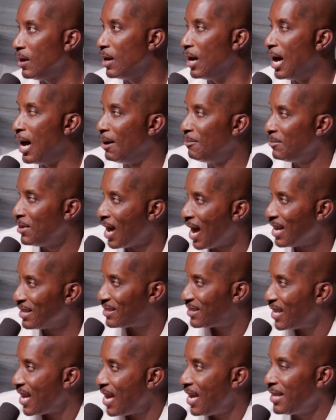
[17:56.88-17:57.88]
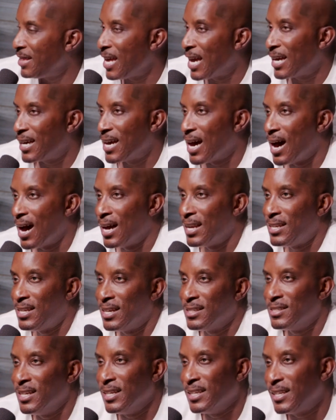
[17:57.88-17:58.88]
I'm not saying that God
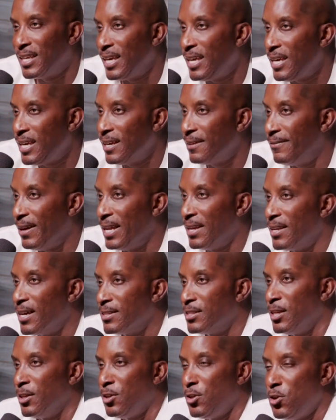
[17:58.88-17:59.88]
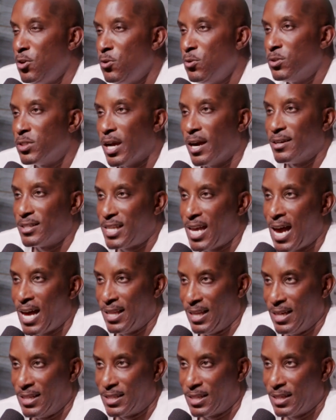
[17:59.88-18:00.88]
doesn't give and doesn't use our
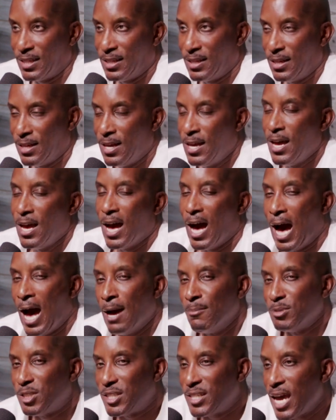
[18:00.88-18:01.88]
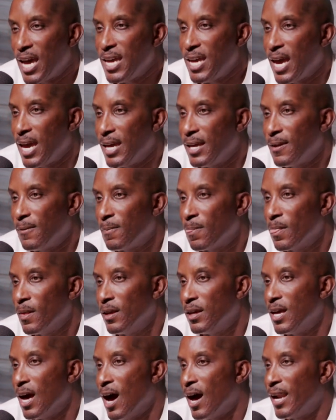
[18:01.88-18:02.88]
talent. I'm saying
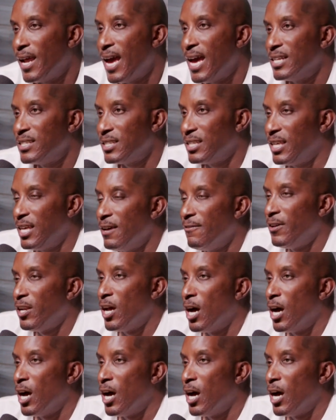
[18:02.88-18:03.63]
God has given